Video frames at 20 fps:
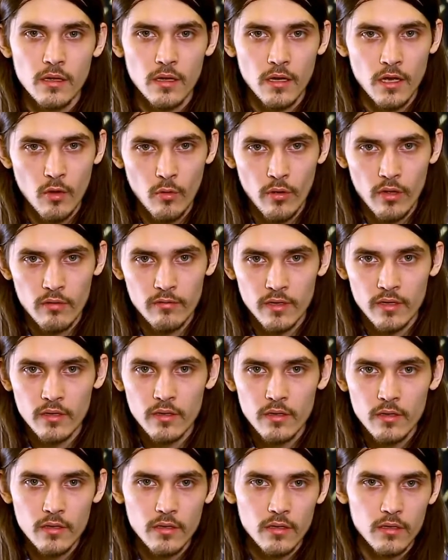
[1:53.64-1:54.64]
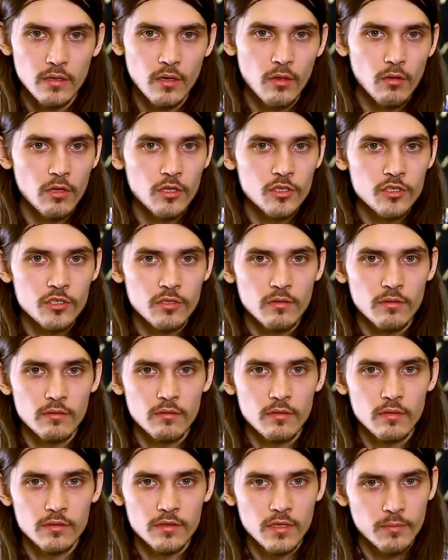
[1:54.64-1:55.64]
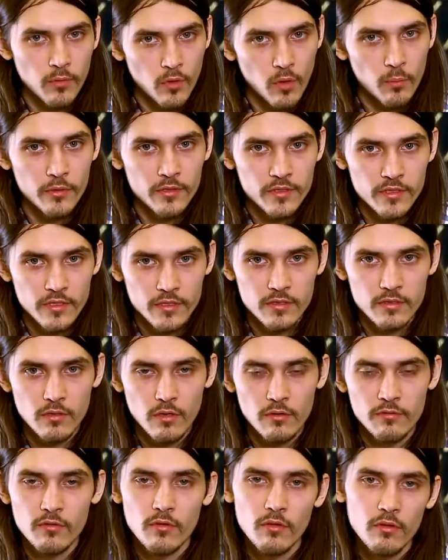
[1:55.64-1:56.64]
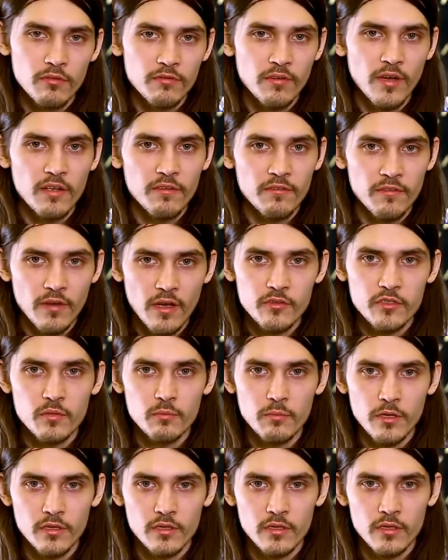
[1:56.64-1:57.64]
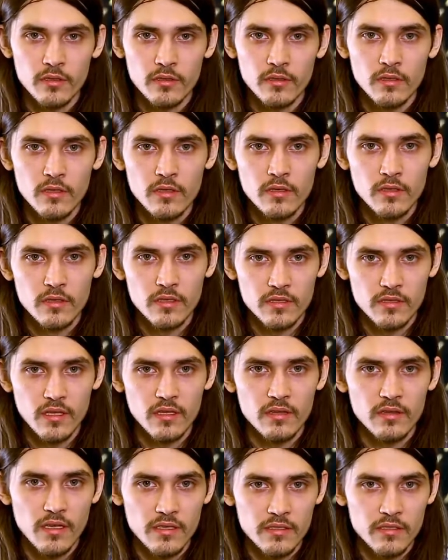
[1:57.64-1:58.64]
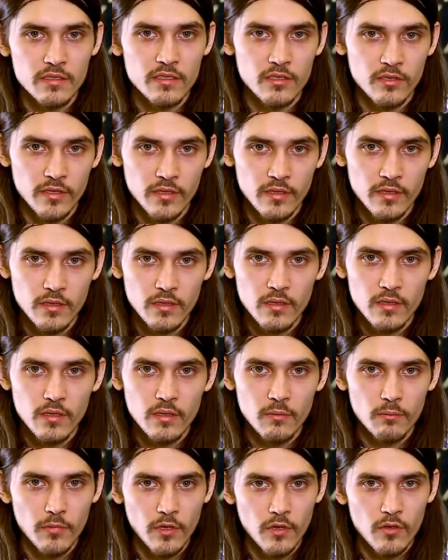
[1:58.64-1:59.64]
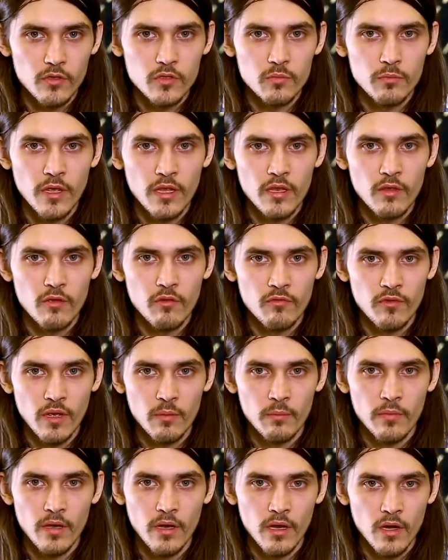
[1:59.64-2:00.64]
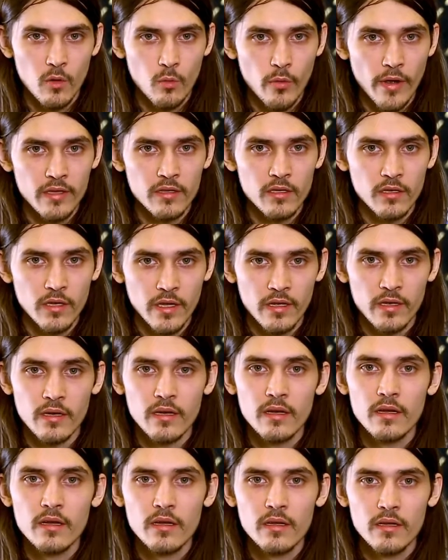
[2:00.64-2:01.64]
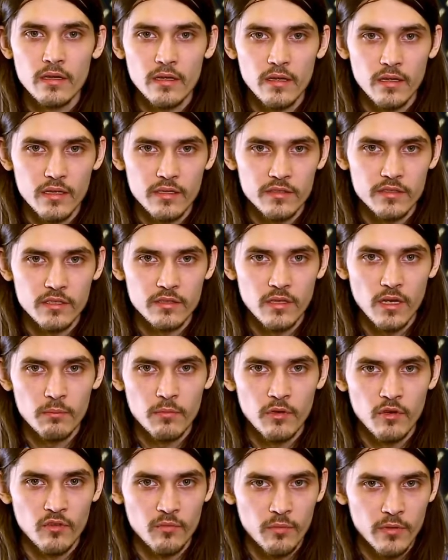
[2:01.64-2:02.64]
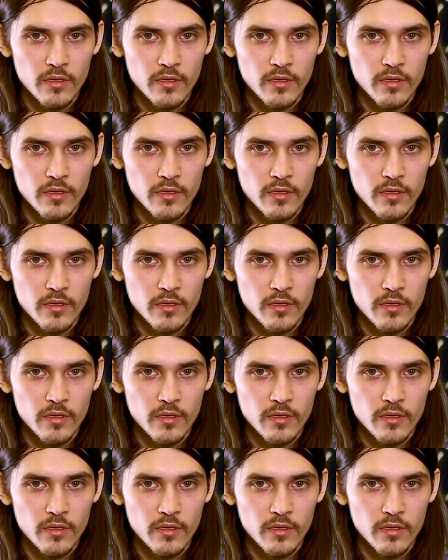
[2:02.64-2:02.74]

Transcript: However, knowledge of the properties of all 5,000 minerals is not necessary, because many of them are quite rare, and the number of